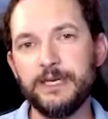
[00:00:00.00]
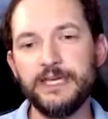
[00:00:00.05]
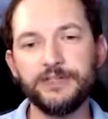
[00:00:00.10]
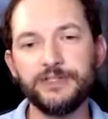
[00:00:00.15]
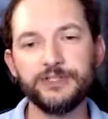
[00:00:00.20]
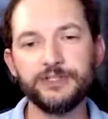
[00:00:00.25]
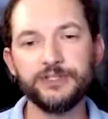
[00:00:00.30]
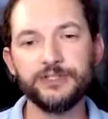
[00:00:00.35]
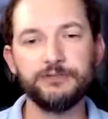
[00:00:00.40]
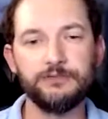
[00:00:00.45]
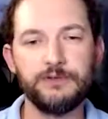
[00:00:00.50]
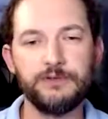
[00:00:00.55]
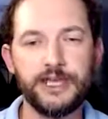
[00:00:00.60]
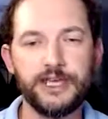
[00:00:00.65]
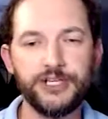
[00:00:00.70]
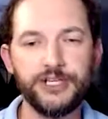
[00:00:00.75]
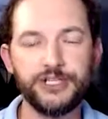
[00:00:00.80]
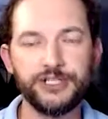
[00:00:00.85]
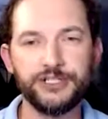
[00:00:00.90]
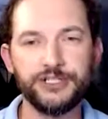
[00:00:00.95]

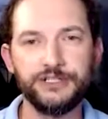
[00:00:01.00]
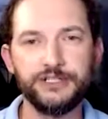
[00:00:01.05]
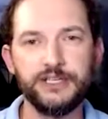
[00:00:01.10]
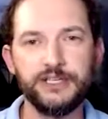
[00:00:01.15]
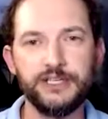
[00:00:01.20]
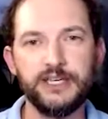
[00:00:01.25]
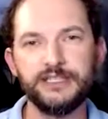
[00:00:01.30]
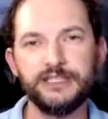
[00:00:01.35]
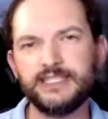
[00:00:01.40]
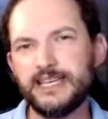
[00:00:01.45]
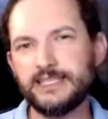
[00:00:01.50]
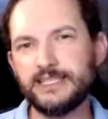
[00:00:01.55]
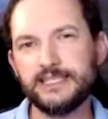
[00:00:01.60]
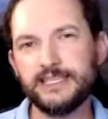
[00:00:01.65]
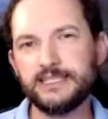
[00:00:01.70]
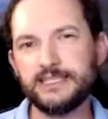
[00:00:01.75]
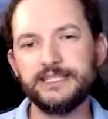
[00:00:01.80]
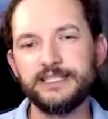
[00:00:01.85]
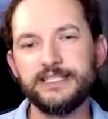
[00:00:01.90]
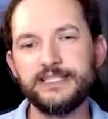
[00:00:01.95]
integration takes
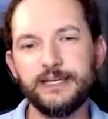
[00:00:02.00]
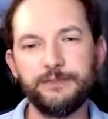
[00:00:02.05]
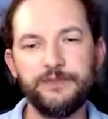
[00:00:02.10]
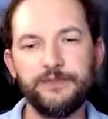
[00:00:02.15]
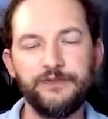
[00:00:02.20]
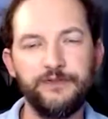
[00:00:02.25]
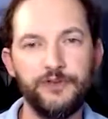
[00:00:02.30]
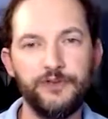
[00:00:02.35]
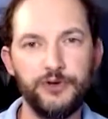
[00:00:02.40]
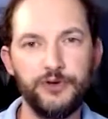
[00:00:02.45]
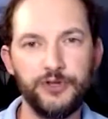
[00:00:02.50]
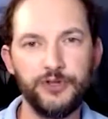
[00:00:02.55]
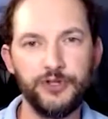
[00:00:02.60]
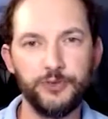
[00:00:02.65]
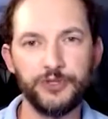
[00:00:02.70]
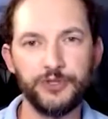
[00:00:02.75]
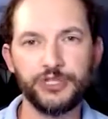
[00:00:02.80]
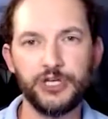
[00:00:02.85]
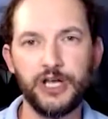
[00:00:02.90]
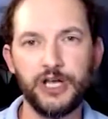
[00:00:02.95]
that a step further,
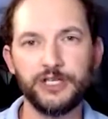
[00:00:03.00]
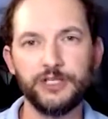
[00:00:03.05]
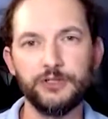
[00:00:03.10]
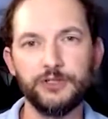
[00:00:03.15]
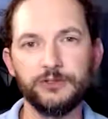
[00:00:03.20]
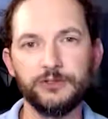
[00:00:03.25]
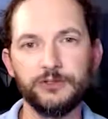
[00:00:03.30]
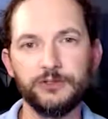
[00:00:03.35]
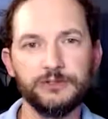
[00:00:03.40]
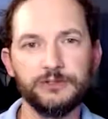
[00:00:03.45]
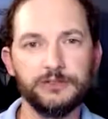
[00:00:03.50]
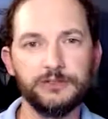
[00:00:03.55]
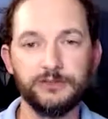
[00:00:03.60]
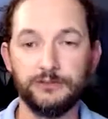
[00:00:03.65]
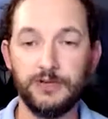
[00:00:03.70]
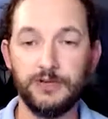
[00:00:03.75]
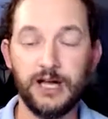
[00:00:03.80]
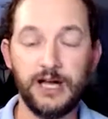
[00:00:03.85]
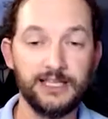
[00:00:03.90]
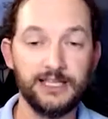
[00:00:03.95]
which I call,
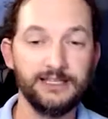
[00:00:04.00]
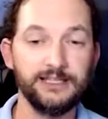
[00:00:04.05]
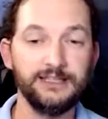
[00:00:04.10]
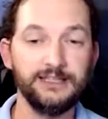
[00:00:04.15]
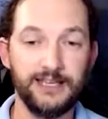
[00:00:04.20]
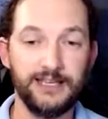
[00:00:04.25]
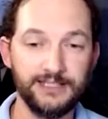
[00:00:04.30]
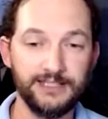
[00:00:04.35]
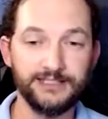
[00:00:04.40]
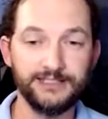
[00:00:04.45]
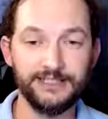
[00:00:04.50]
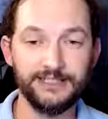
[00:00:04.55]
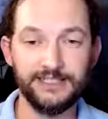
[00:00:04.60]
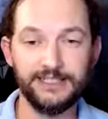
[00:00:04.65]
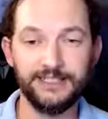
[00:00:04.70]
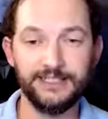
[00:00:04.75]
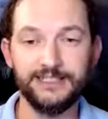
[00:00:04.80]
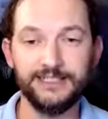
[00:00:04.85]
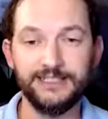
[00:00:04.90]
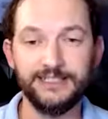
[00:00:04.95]
or I
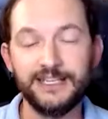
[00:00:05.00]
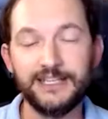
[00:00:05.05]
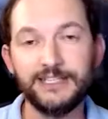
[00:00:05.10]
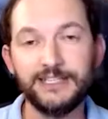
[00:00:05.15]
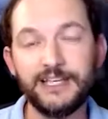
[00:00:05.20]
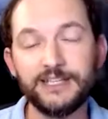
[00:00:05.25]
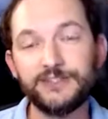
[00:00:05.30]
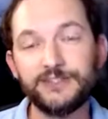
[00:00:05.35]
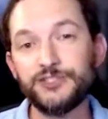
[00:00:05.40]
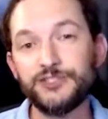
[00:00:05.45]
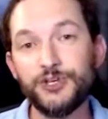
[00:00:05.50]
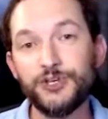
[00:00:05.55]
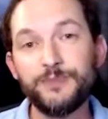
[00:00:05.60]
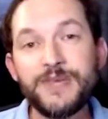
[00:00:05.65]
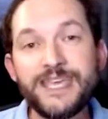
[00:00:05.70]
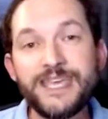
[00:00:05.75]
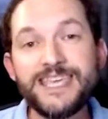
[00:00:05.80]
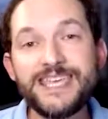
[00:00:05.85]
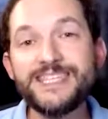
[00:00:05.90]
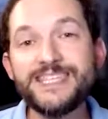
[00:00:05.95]
like the
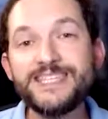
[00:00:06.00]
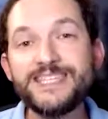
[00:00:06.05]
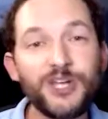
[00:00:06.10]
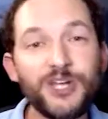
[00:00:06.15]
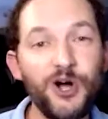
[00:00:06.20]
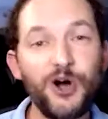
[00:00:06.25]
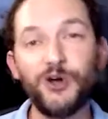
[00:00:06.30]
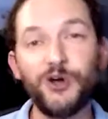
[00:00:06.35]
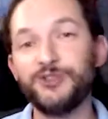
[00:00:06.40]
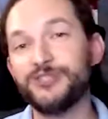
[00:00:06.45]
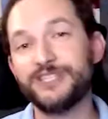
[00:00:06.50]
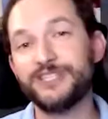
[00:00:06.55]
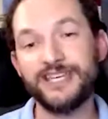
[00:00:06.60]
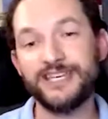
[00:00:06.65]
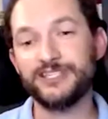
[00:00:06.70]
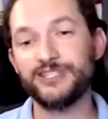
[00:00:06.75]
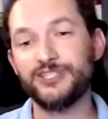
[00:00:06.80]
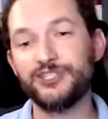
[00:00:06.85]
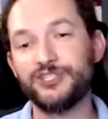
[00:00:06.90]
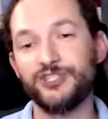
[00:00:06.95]
term
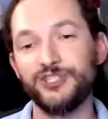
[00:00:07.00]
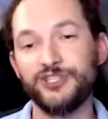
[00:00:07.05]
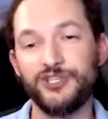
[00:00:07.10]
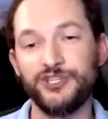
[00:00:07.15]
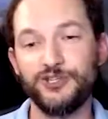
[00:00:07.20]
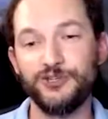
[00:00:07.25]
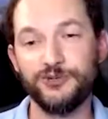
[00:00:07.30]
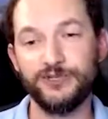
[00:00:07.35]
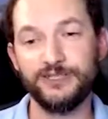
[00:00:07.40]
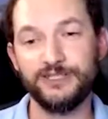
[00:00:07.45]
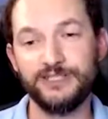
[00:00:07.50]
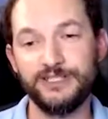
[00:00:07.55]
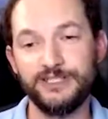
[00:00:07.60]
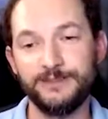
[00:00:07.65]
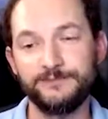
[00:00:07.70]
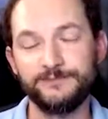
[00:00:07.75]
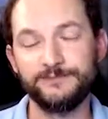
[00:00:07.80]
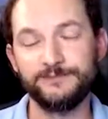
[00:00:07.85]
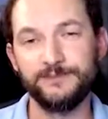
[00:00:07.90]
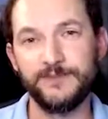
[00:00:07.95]
in-context
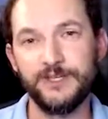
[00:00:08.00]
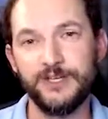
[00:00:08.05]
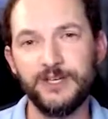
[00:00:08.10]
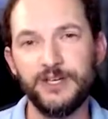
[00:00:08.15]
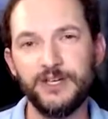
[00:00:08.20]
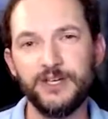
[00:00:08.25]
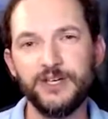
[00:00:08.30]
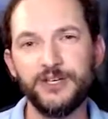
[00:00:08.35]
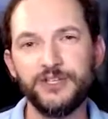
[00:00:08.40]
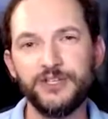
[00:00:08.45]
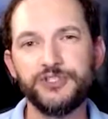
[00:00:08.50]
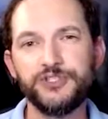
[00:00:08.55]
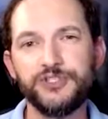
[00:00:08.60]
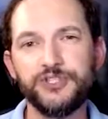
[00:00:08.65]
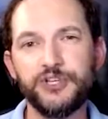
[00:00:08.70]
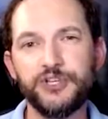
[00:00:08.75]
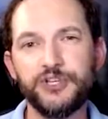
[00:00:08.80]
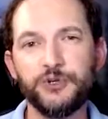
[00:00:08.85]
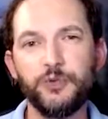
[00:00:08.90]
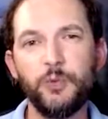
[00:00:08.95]
security.
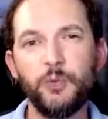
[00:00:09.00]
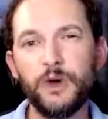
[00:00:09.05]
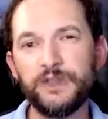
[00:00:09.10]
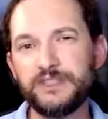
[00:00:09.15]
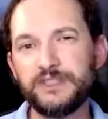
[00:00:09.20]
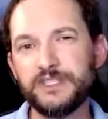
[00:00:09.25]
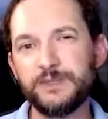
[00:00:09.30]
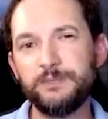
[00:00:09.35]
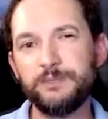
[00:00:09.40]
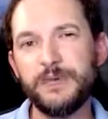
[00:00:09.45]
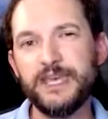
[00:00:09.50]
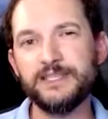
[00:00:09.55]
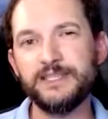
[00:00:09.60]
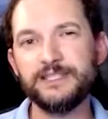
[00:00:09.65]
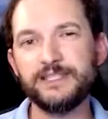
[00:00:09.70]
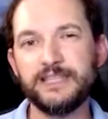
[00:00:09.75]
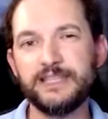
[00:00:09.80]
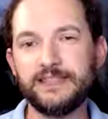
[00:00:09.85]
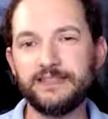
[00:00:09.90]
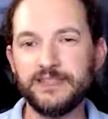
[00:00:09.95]
So what this means
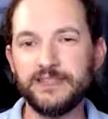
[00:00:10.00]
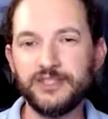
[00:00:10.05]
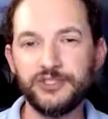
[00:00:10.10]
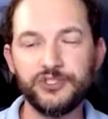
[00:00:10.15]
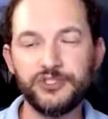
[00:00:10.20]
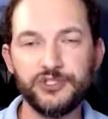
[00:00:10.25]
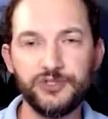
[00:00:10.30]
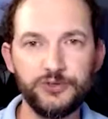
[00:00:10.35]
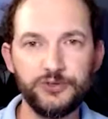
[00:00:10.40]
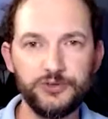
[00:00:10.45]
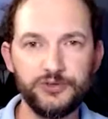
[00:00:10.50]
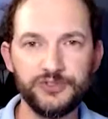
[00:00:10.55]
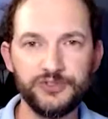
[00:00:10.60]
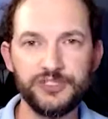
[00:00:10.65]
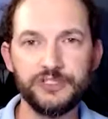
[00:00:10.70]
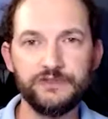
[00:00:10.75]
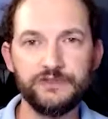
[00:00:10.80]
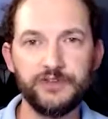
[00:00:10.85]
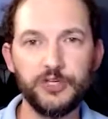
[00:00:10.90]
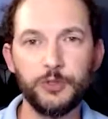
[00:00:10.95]
is that these tools
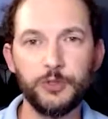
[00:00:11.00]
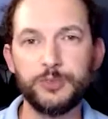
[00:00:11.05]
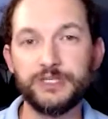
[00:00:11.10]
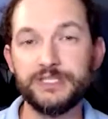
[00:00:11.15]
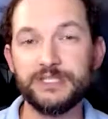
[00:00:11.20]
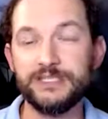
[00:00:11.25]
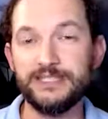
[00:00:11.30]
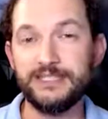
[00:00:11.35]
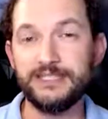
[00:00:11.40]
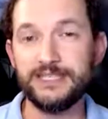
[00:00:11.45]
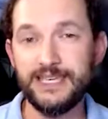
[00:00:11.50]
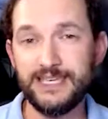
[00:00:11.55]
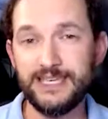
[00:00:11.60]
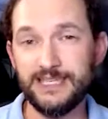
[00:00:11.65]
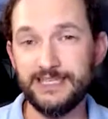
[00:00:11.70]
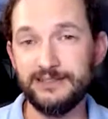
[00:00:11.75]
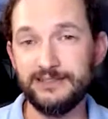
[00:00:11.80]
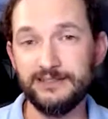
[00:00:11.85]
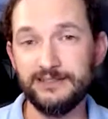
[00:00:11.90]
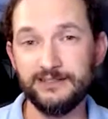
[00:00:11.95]
that developers
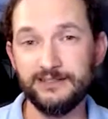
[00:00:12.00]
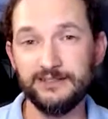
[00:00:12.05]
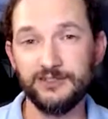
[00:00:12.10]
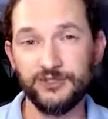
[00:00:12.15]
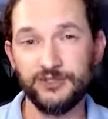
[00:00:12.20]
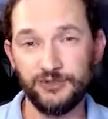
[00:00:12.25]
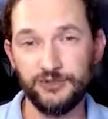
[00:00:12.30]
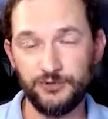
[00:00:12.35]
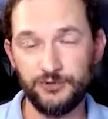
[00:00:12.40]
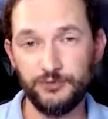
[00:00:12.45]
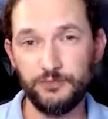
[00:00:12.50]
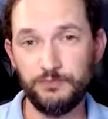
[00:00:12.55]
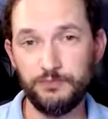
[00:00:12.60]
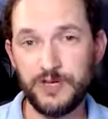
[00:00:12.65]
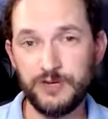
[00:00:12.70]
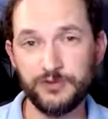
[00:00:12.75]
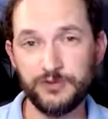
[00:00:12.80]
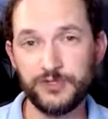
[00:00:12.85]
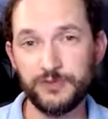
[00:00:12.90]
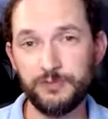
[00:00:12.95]
need to
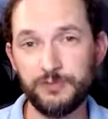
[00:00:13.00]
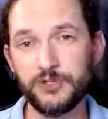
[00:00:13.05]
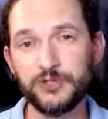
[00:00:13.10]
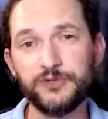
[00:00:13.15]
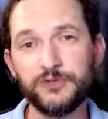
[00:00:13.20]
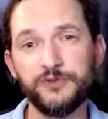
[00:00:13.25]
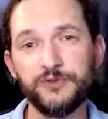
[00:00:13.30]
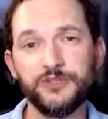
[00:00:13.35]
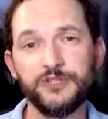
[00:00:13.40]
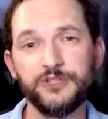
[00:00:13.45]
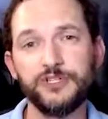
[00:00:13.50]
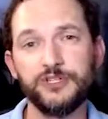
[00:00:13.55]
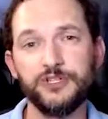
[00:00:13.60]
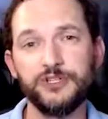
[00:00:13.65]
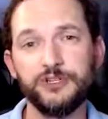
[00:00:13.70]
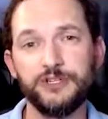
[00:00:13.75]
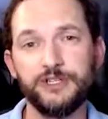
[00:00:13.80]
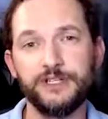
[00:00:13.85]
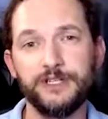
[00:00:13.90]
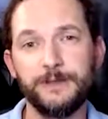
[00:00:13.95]
be responsible for
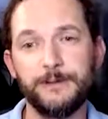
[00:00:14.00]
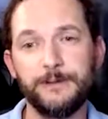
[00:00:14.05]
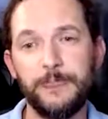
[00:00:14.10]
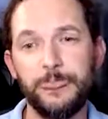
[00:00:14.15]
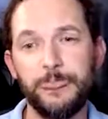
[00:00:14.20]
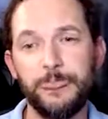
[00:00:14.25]
security